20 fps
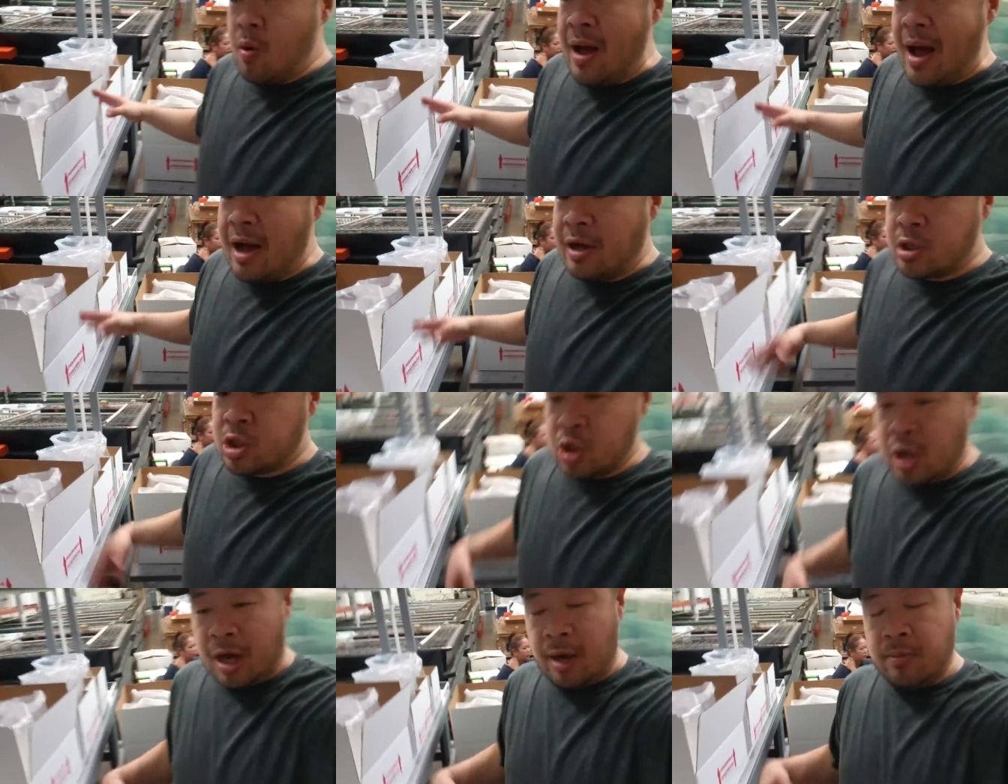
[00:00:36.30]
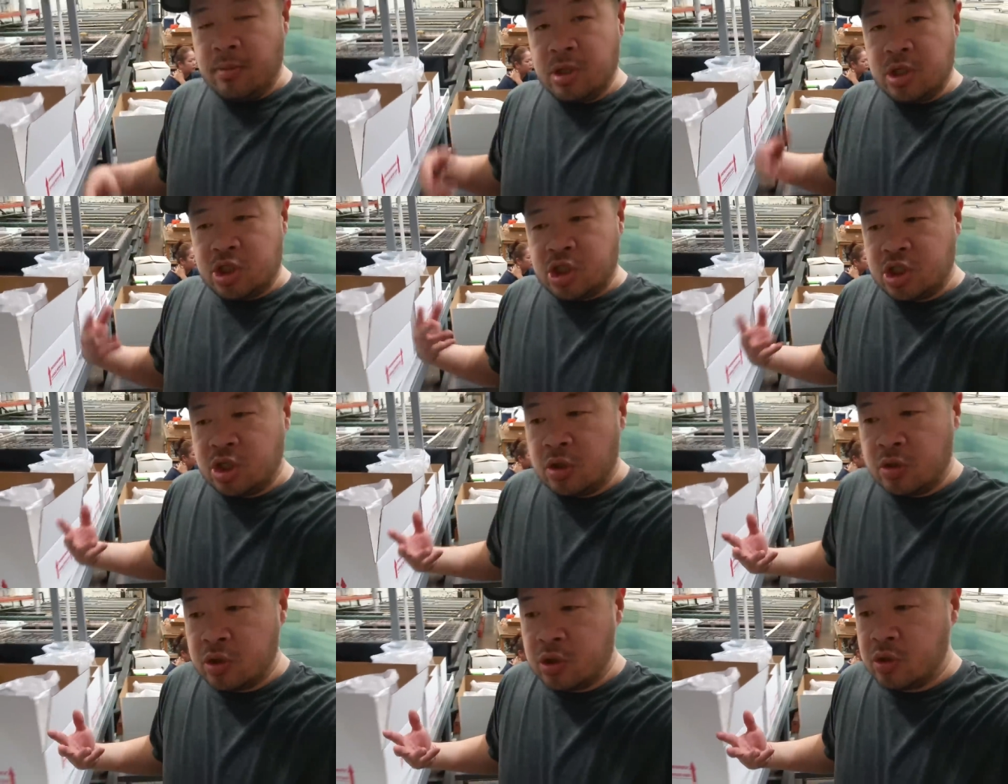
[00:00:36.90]
out, so I'm going to
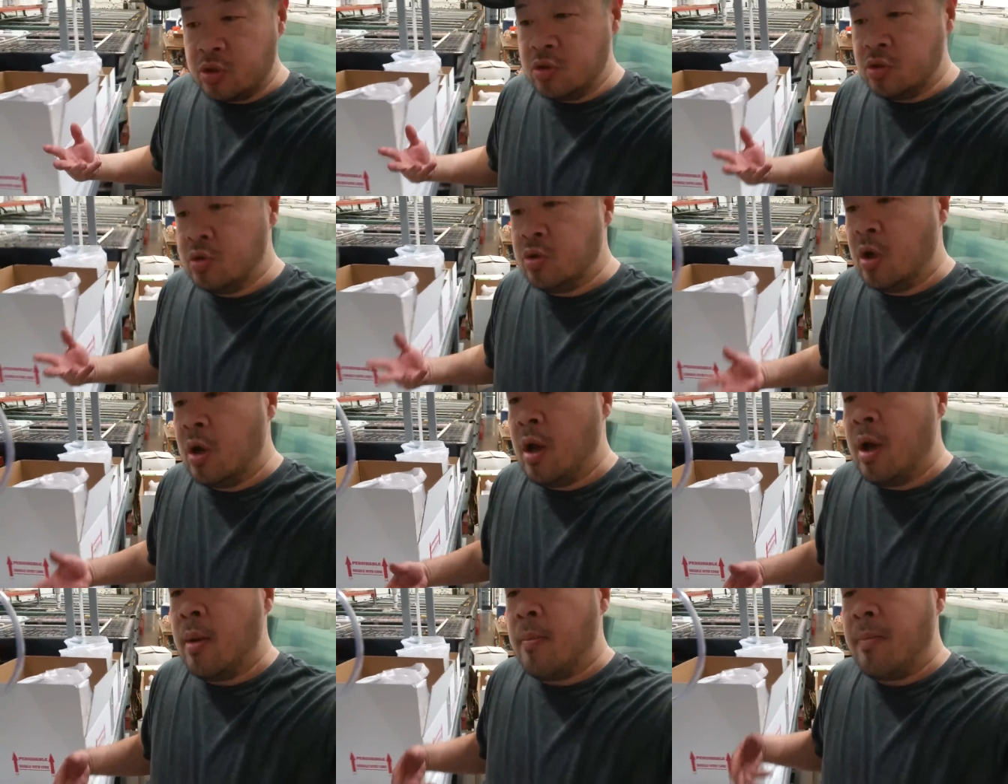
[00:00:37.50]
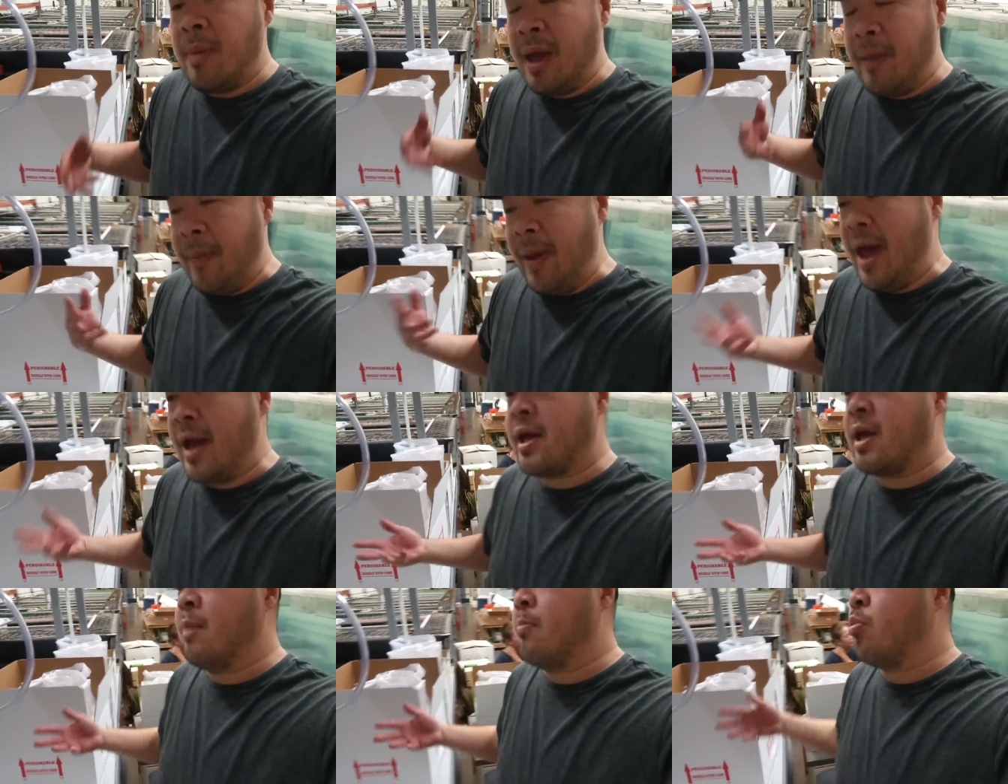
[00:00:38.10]
show you my
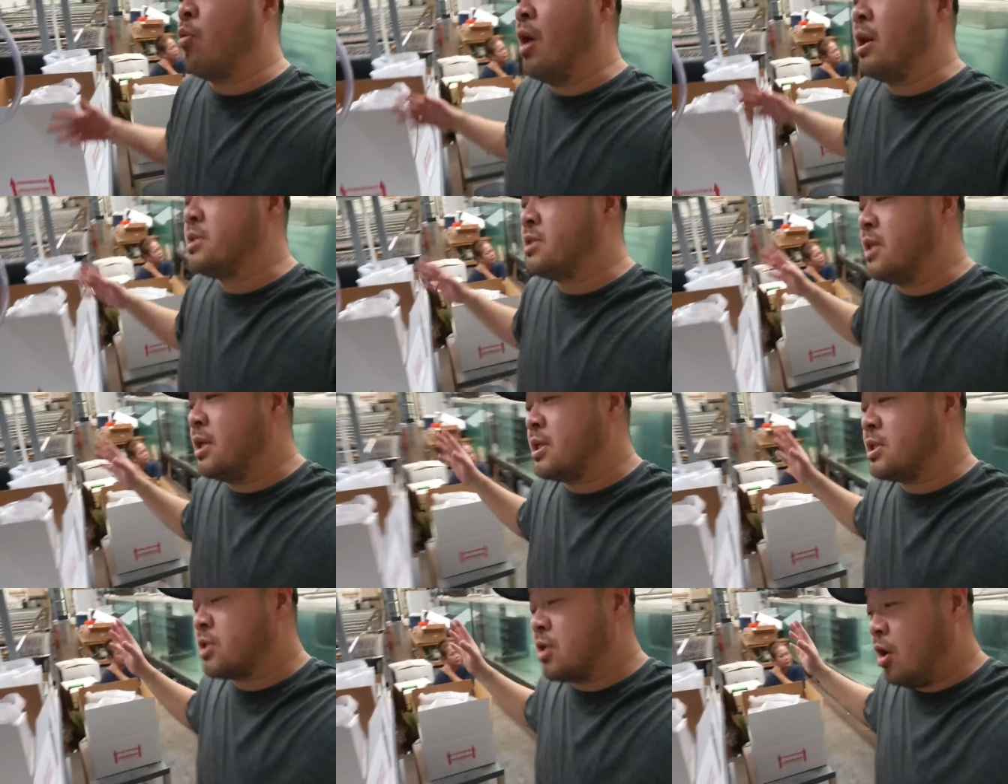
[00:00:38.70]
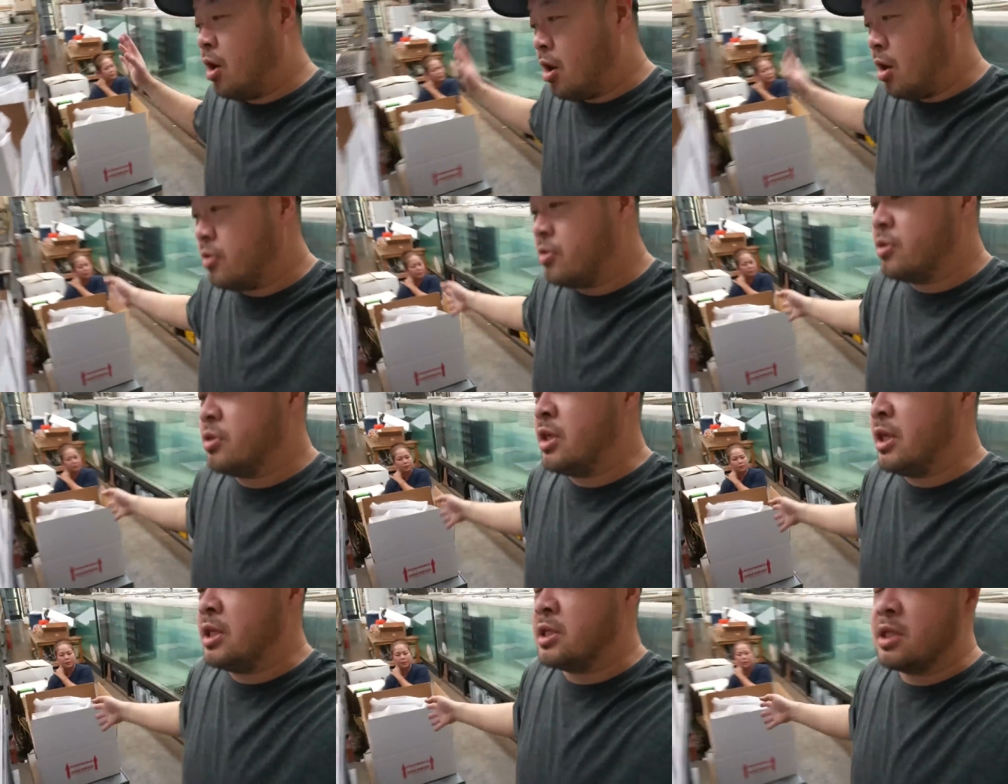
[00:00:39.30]
packing process
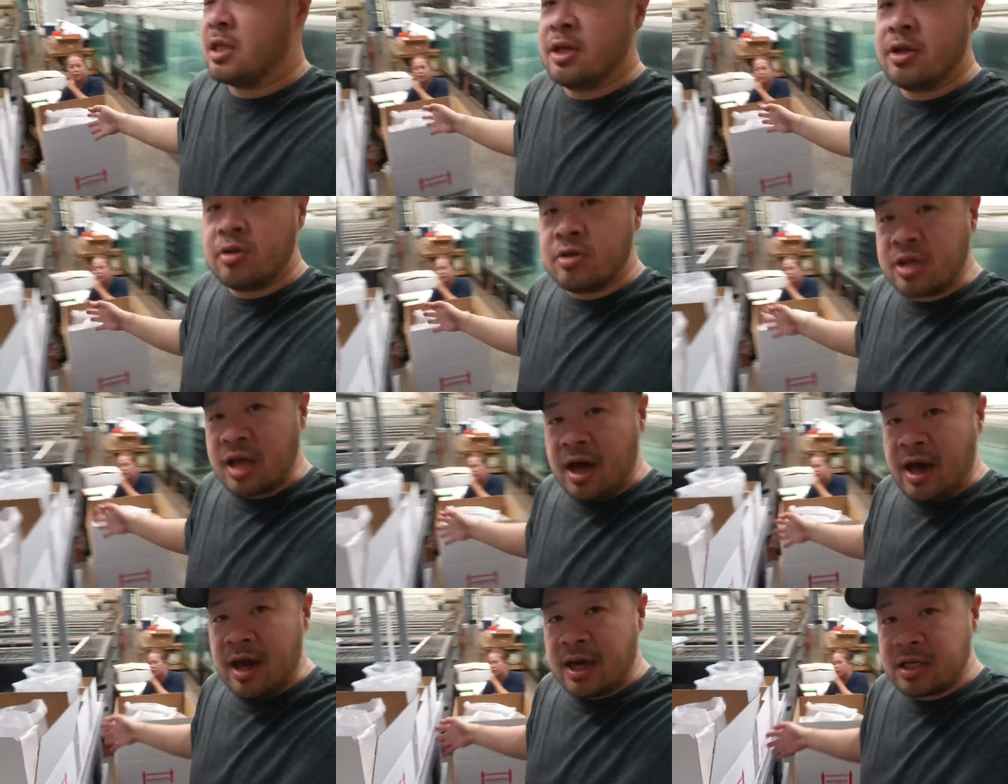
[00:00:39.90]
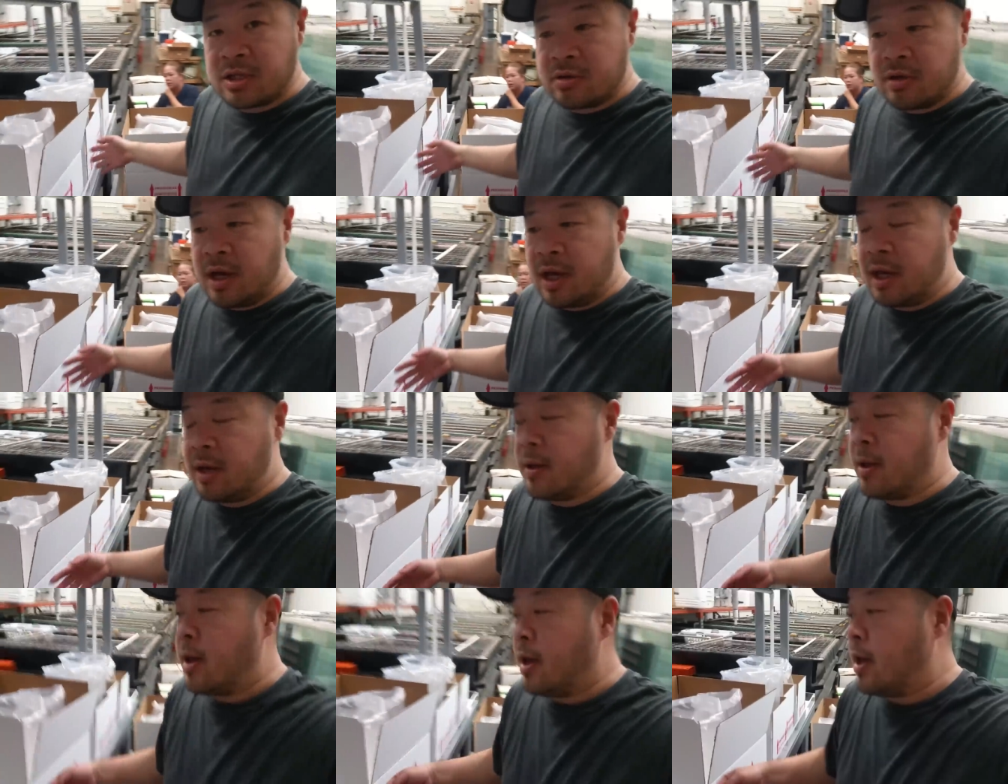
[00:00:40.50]
on these little guys, right?